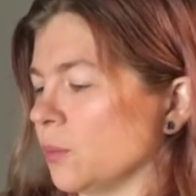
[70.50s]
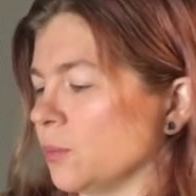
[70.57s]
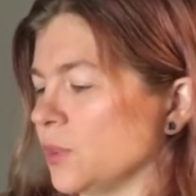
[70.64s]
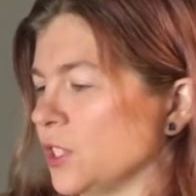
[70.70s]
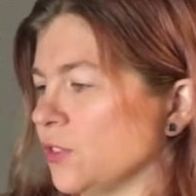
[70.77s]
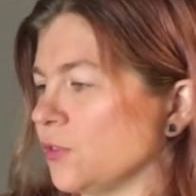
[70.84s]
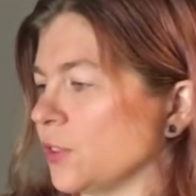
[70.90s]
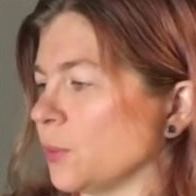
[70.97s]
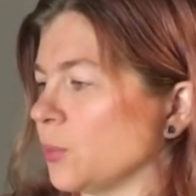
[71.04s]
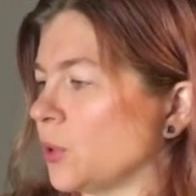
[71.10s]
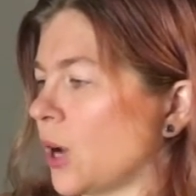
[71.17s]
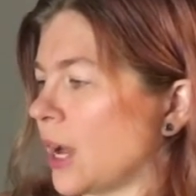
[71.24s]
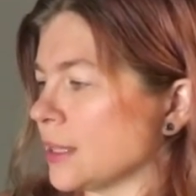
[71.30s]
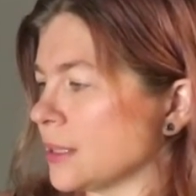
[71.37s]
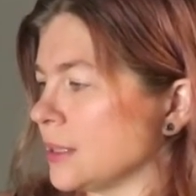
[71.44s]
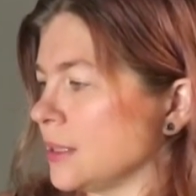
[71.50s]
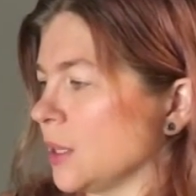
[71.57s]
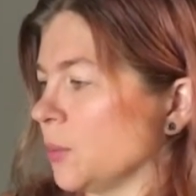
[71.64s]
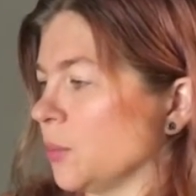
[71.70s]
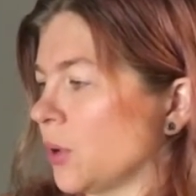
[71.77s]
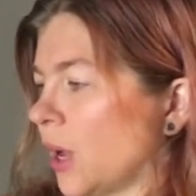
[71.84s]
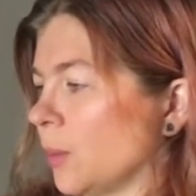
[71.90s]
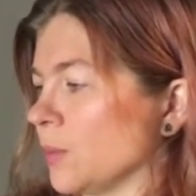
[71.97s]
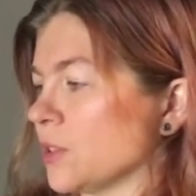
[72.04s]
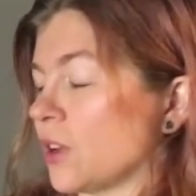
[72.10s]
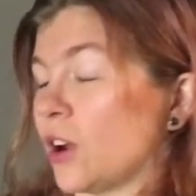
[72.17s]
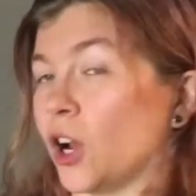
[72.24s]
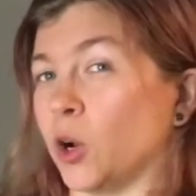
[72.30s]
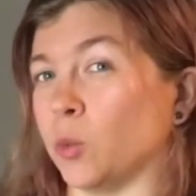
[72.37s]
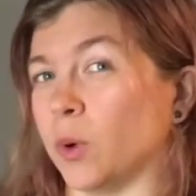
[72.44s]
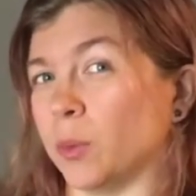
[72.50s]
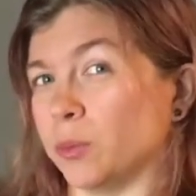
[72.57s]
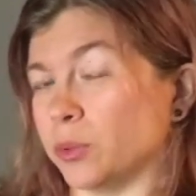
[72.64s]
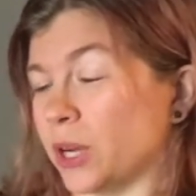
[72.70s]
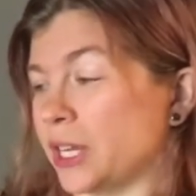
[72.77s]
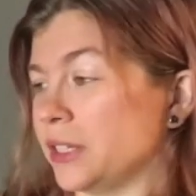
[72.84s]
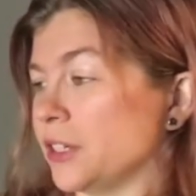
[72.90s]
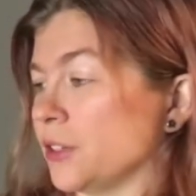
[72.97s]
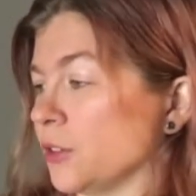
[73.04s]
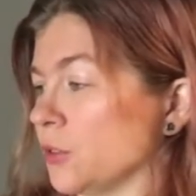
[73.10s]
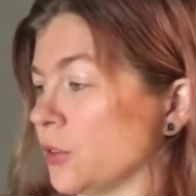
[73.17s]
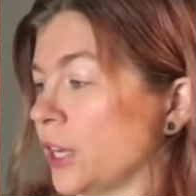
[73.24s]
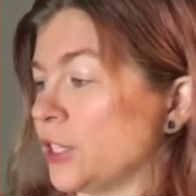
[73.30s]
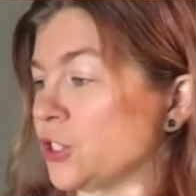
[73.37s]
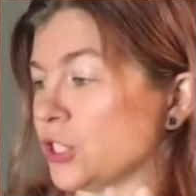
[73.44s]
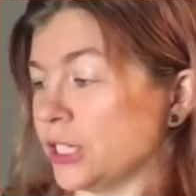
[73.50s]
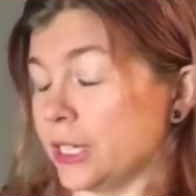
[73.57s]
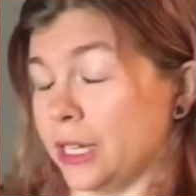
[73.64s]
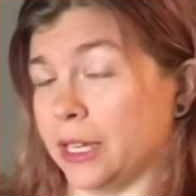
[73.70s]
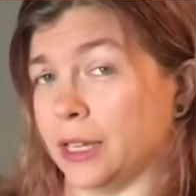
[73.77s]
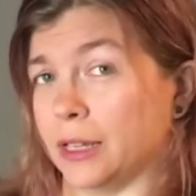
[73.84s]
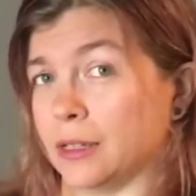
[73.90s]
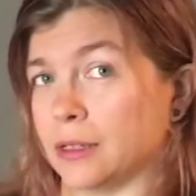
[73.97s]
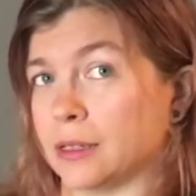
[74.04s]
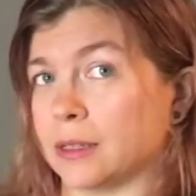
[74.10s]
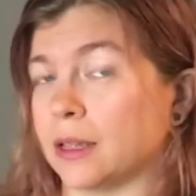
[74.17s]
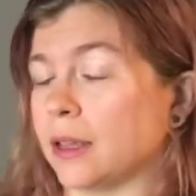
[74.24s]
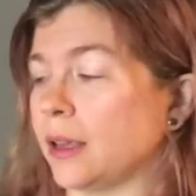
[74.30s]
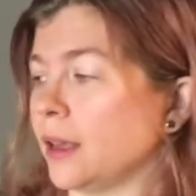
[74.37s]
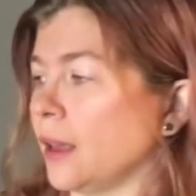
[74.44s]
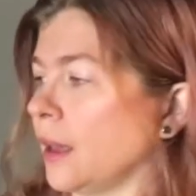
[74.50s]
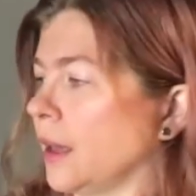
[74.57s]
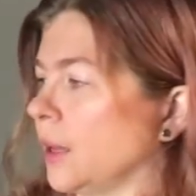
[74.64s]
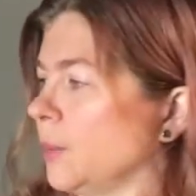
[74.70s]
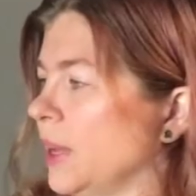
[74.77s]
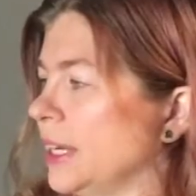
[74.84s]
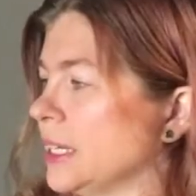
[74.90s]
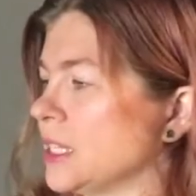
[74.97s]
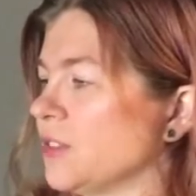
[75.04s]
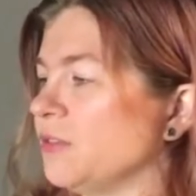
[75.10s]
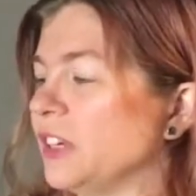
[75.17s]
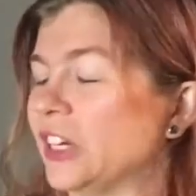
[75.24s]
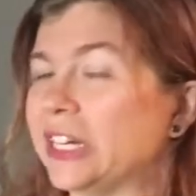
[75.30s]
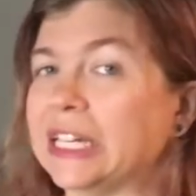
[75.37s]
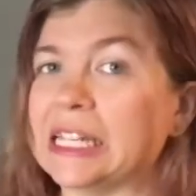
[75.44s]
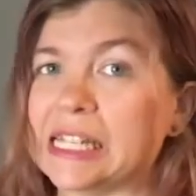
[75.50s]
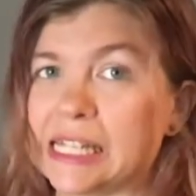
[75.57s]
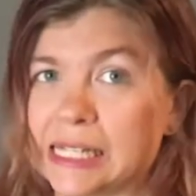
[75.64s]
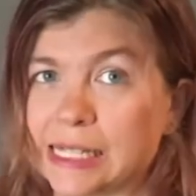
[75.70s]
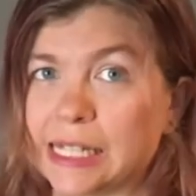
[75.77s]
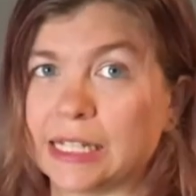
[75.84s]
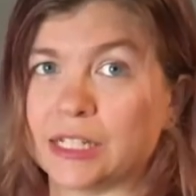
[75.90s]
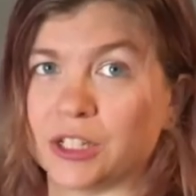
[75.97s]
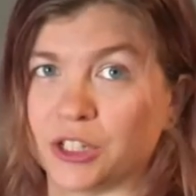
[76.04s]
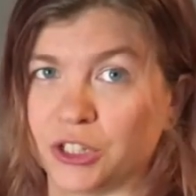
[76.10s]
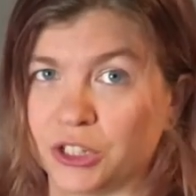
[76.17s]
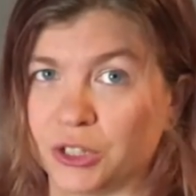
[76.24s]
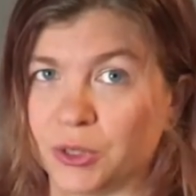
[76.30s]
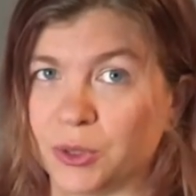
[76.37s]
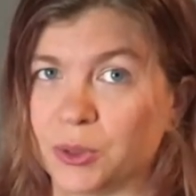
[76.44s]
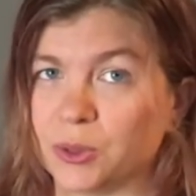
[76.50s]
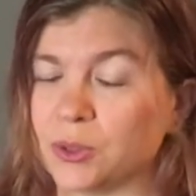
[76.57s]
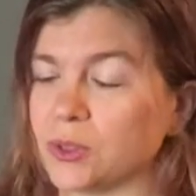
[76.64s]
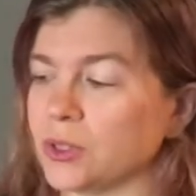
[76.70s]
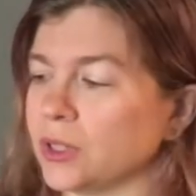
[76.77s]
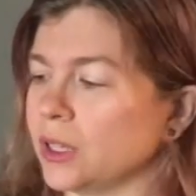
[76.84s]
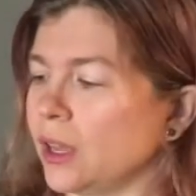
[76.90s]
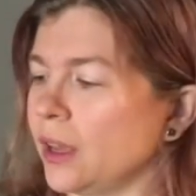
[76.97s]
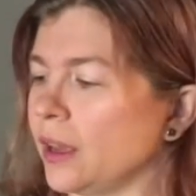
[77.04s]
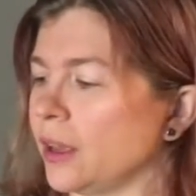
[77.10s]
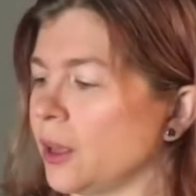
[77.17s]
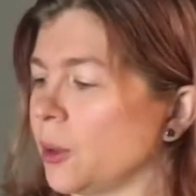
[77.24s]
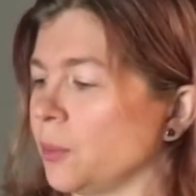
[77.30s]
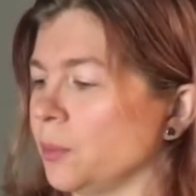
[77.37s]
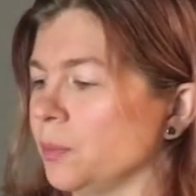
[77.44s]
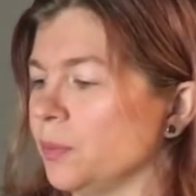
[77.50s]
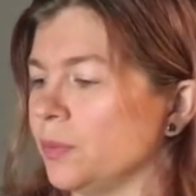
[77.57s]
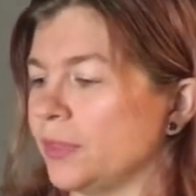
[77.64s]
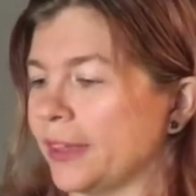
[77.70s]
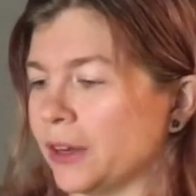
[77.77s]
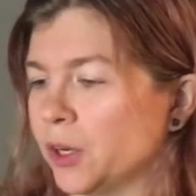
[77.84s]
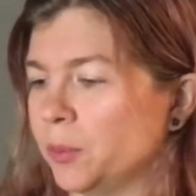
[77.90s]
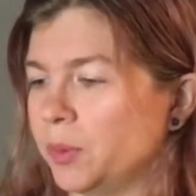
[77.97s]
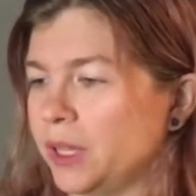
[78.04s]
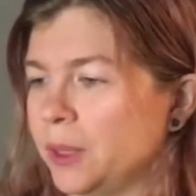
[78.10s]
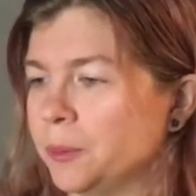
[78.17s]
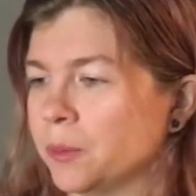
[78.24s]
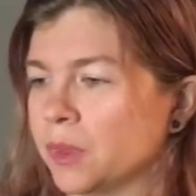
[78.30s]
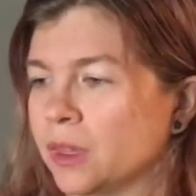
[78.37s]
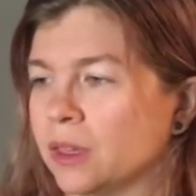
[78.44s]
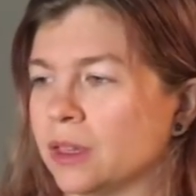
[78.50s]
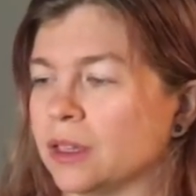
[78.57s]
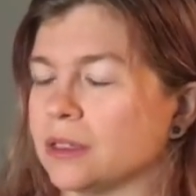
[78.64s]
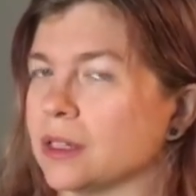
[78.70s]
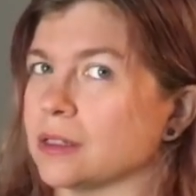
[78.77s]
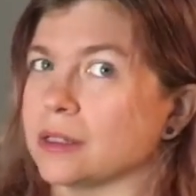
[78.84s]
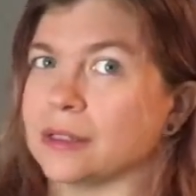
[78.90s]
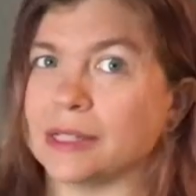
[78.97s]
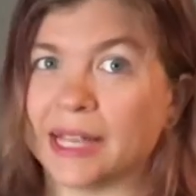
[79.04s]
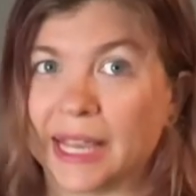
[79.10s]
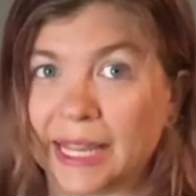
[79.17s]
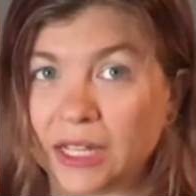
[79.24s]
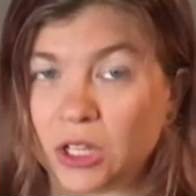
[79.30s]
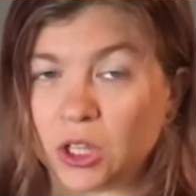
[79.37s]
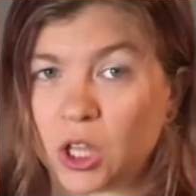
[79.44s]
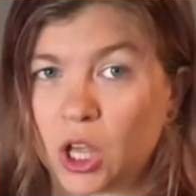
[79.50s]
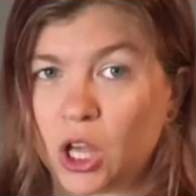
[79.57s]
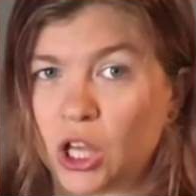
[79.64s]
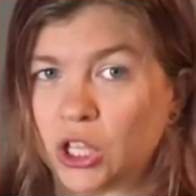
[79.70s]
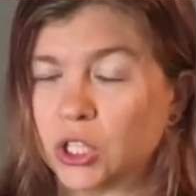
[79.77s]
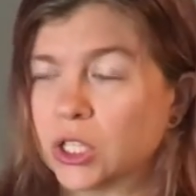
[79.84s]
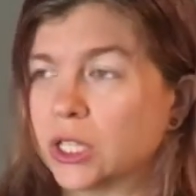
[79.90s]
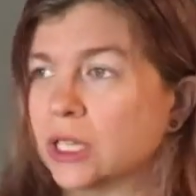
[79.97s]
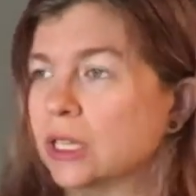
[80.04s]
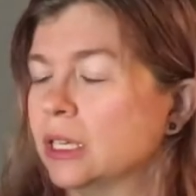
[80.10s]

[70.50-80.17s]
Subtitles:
different processing problems are, what brain integration is, and it's a very easy to use therapy. It doesn't take long.